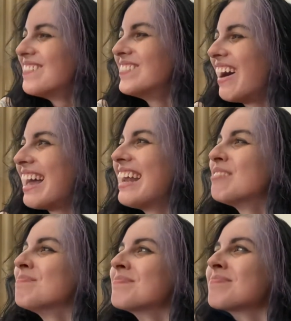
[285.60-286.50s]
but
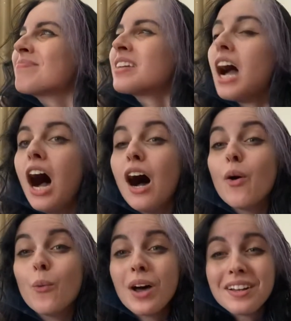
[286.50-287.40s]
uh,
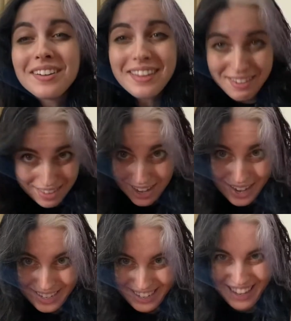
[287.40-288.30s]
one thing that
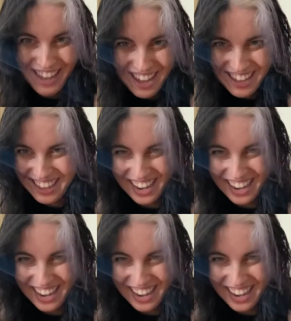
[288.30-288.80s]
I did, that